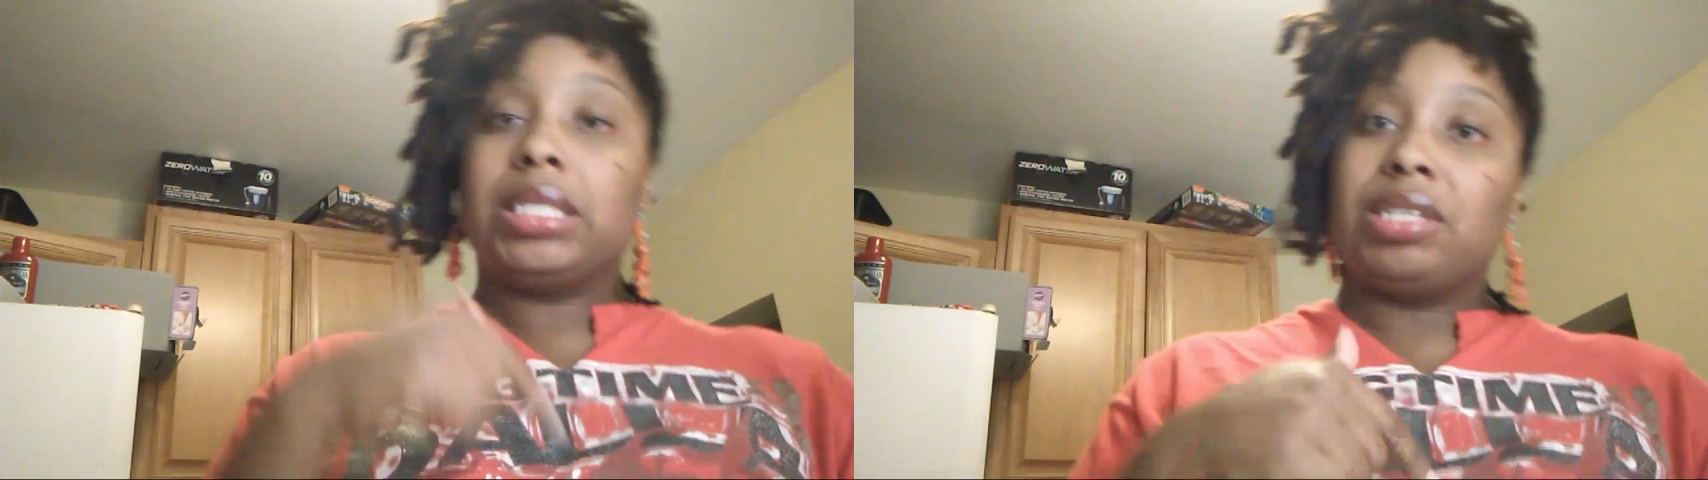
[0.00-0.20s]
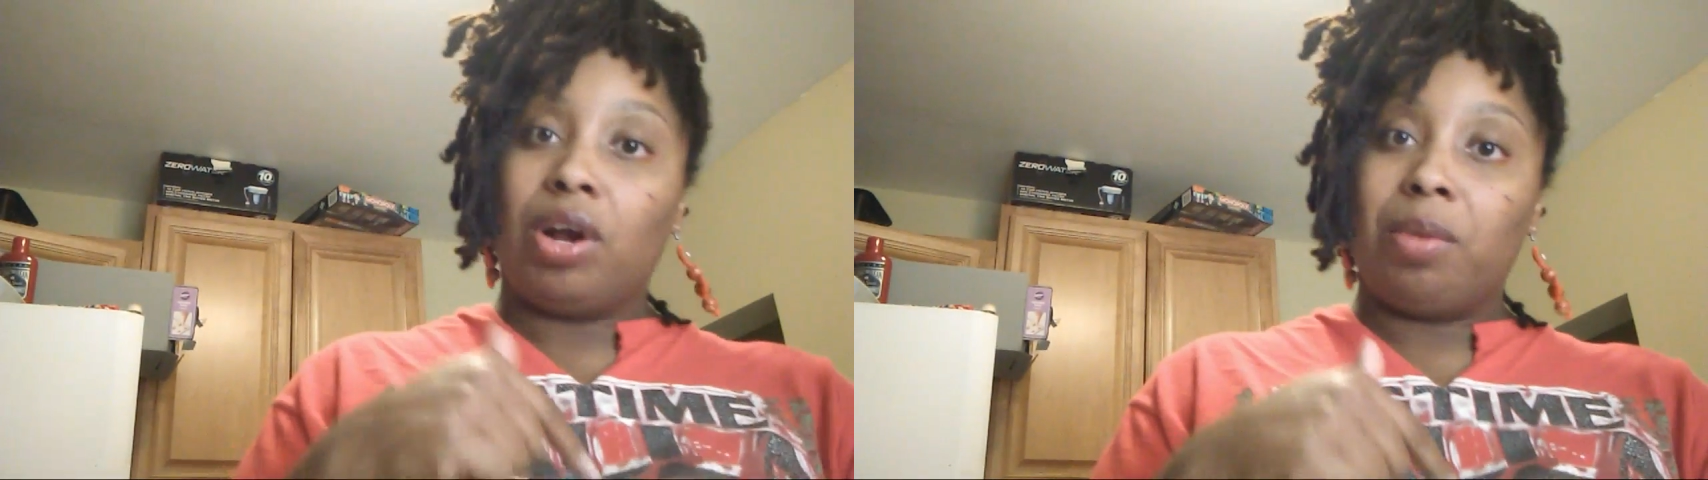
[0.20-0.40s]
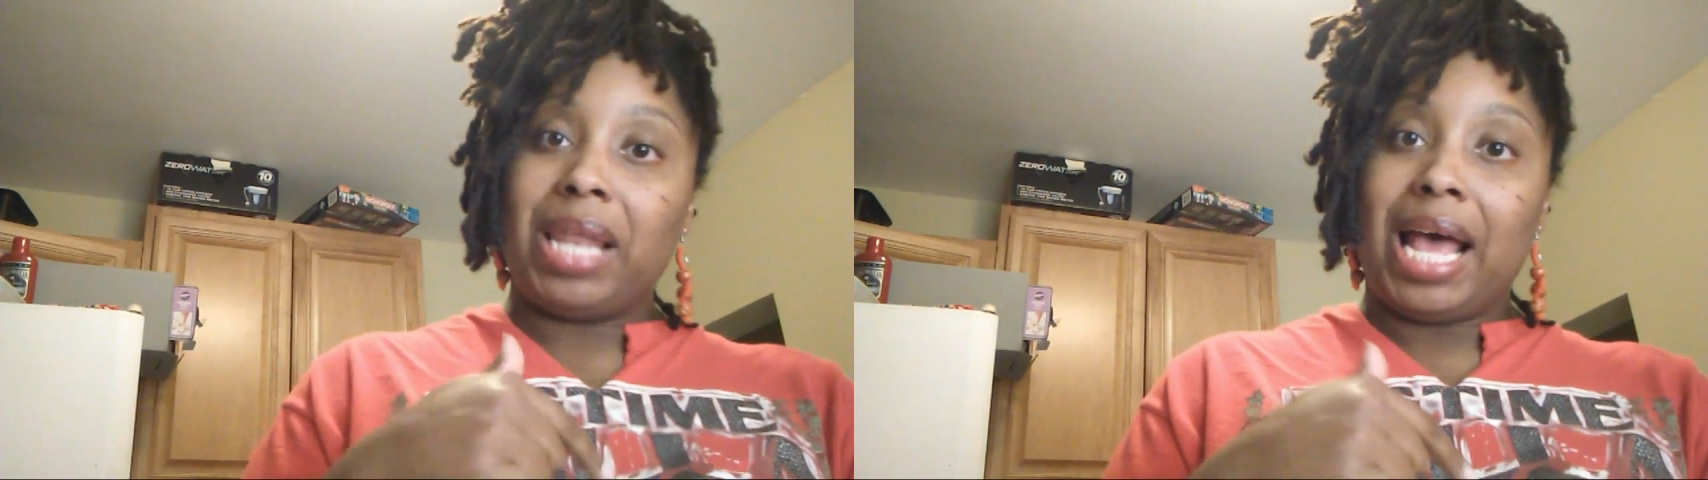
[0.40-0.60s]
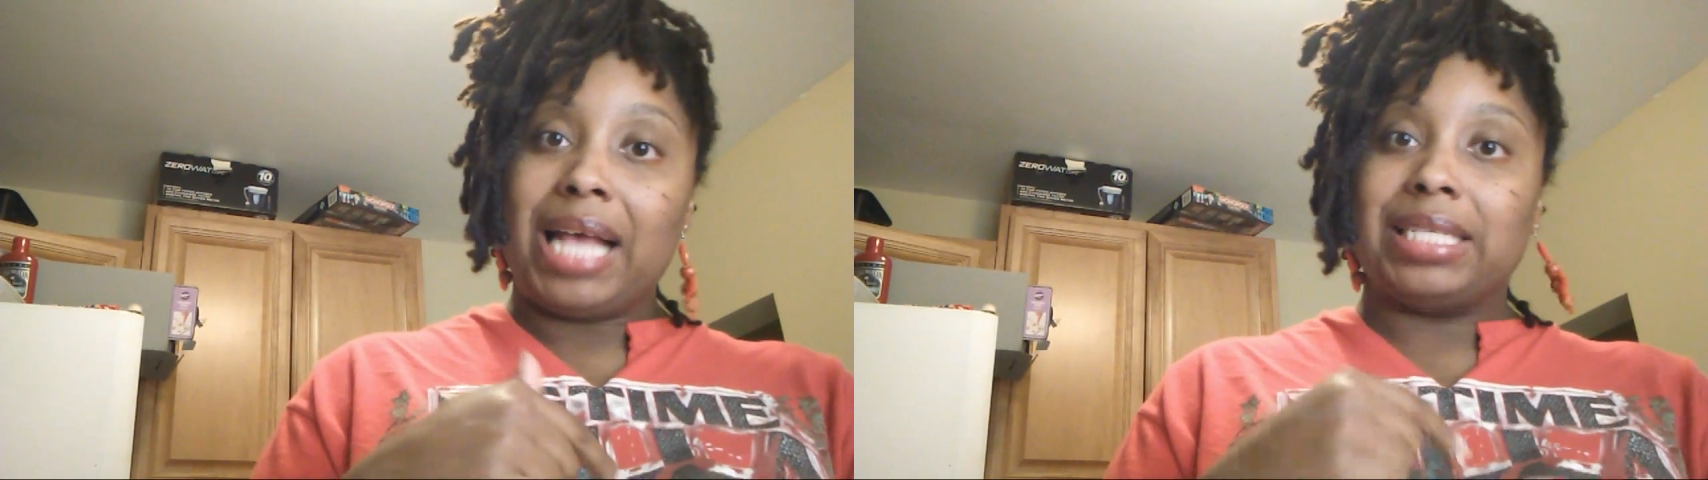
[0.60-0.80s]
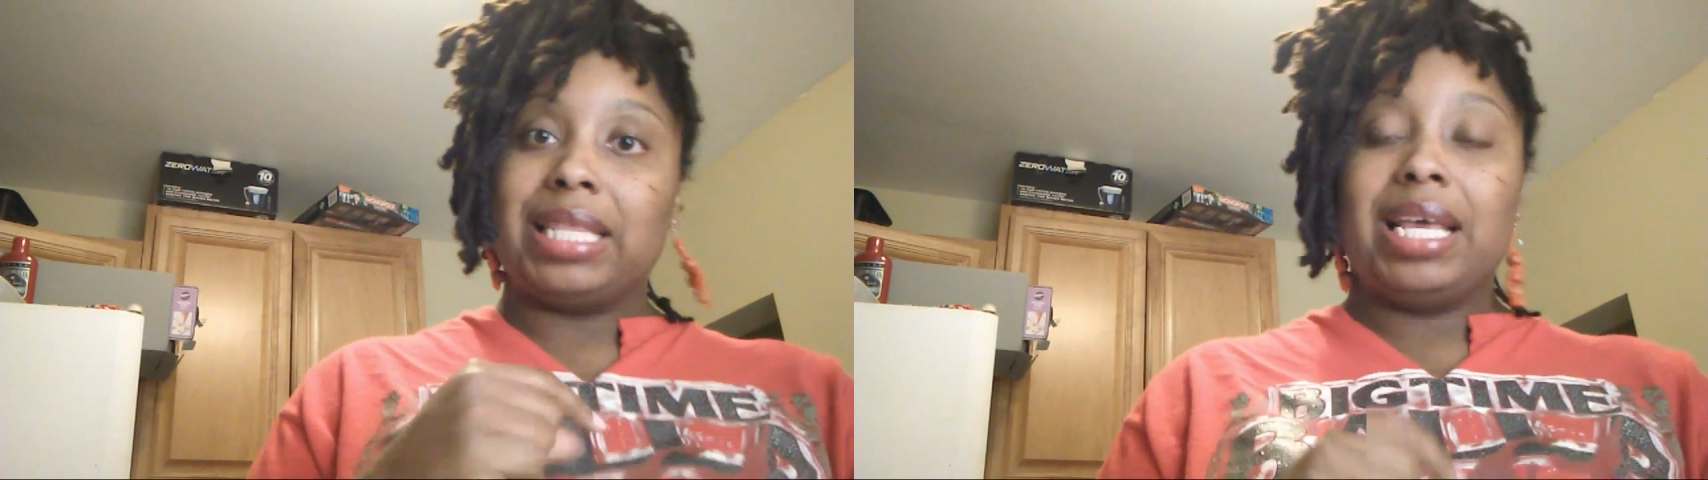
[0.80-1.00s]
to
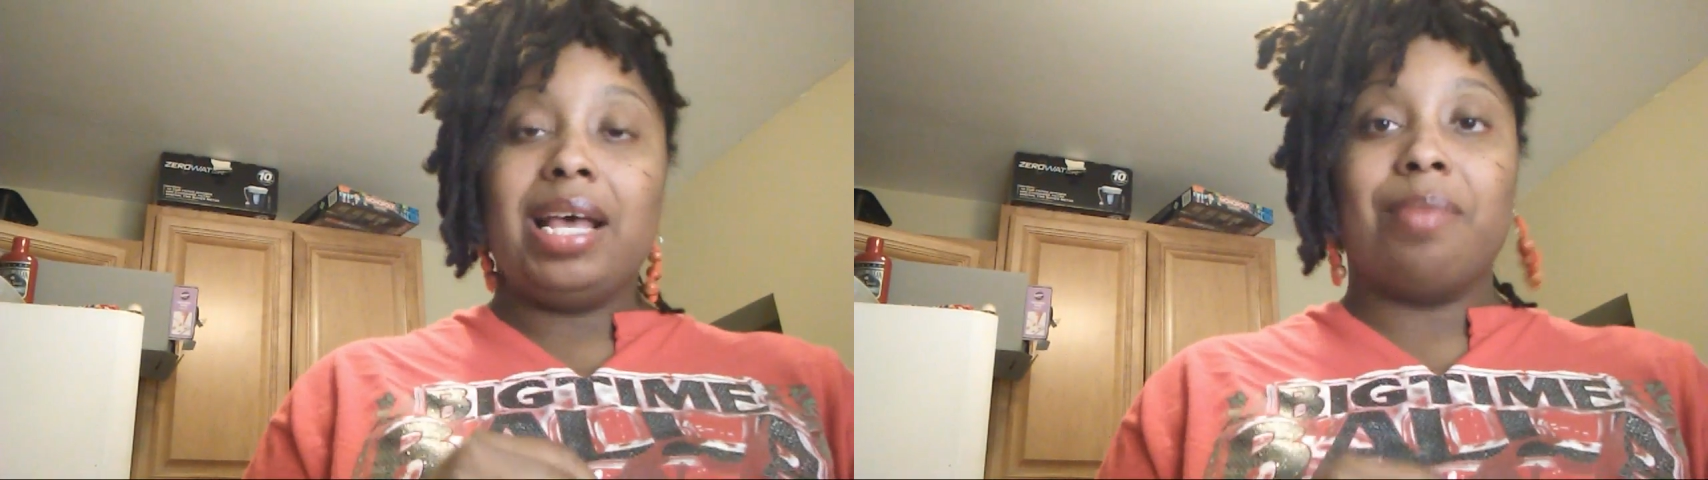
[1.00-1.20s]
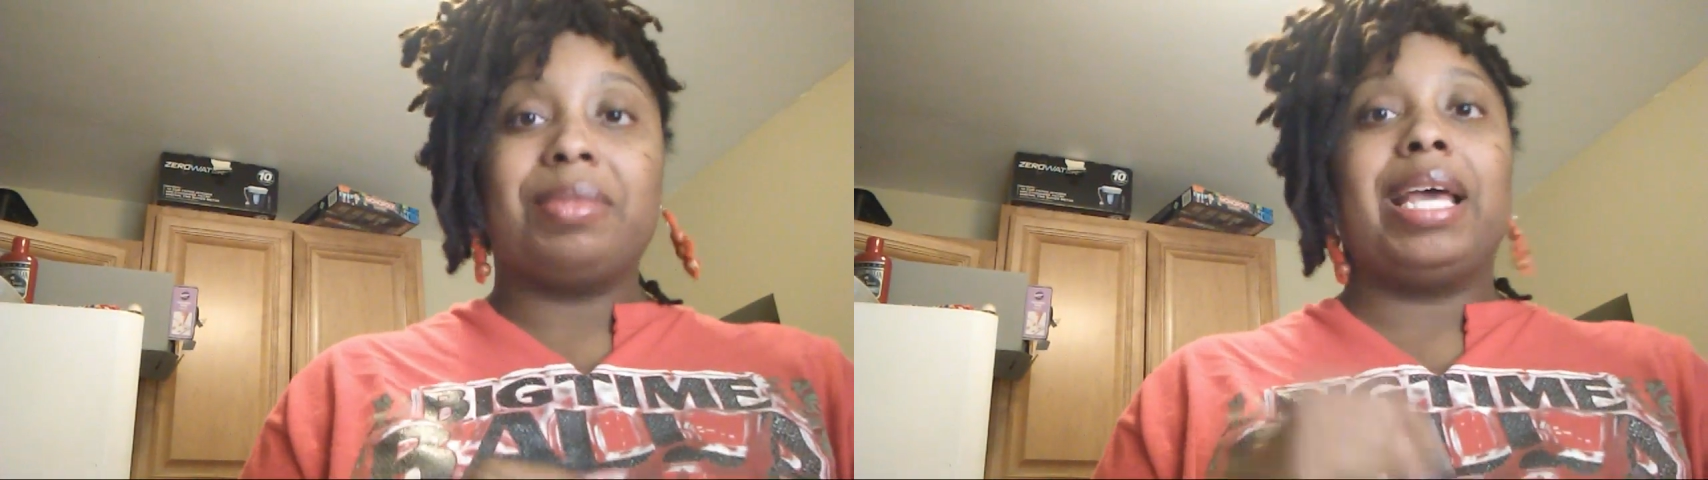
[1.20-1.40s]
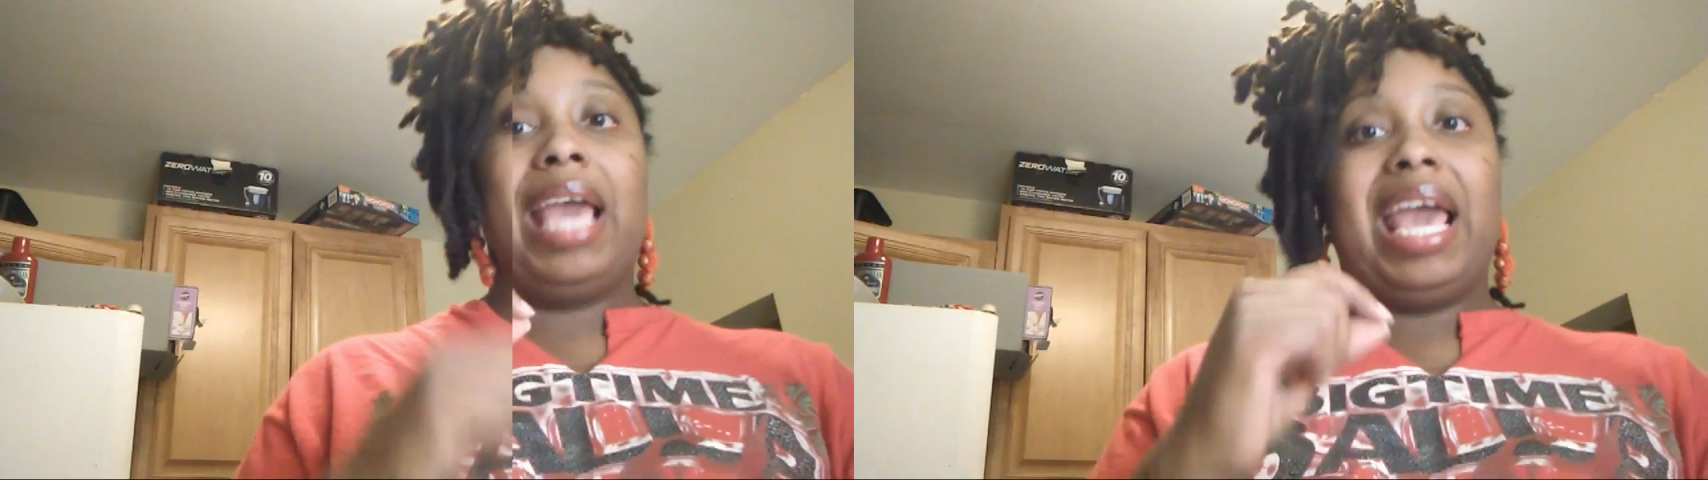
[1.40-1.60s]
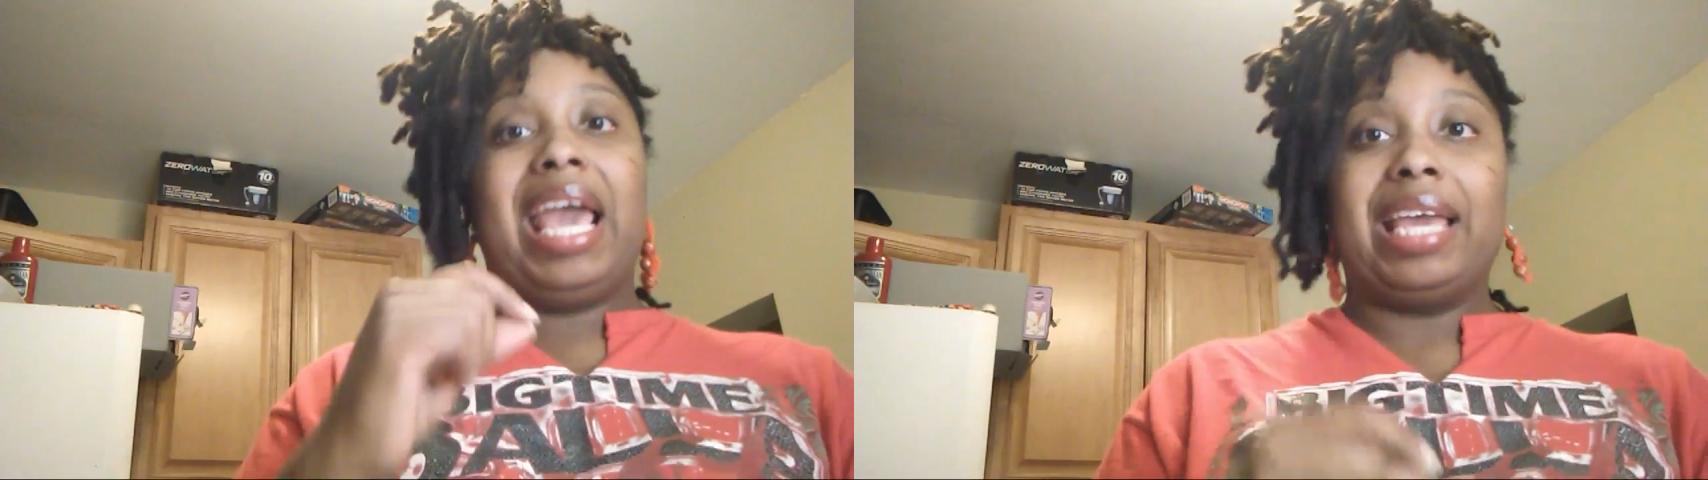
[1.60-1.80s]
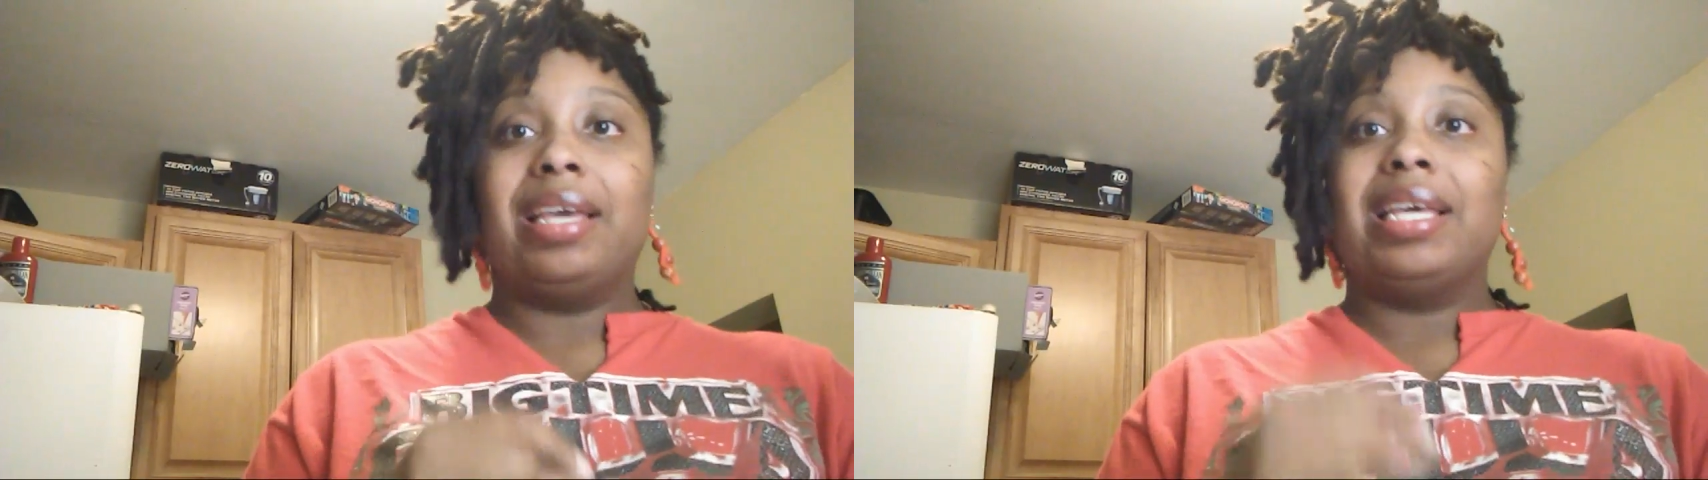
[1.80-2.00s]
verbalize to them like,
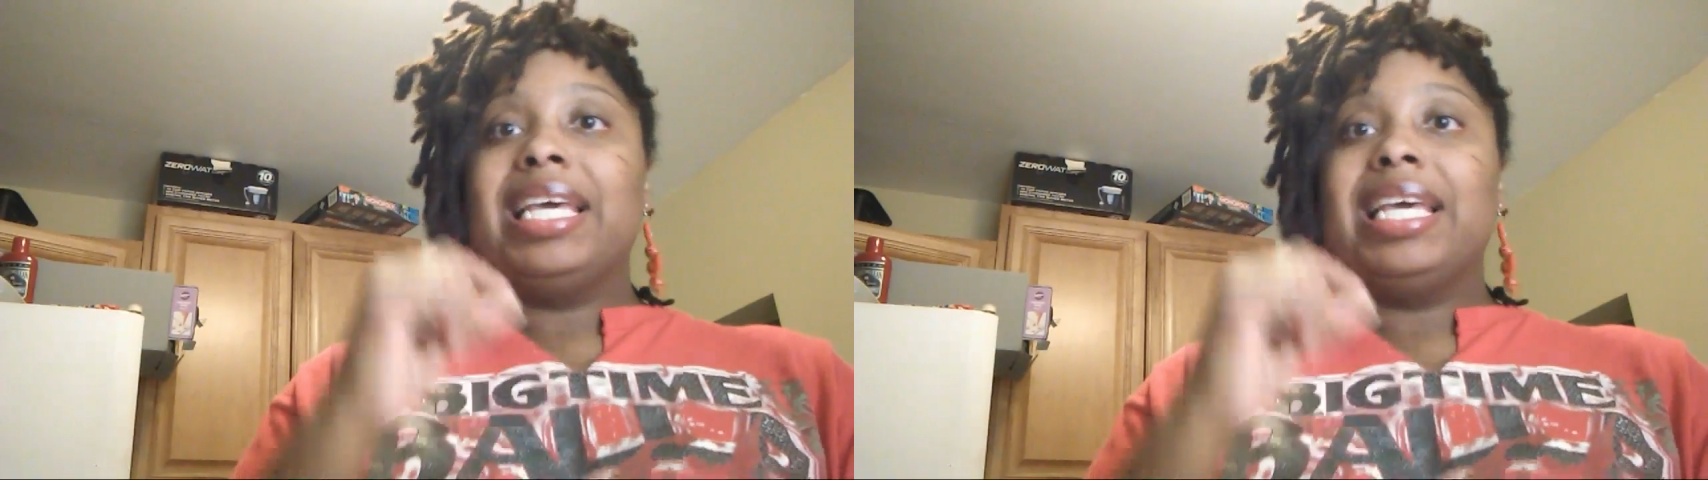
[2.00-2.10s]
hey,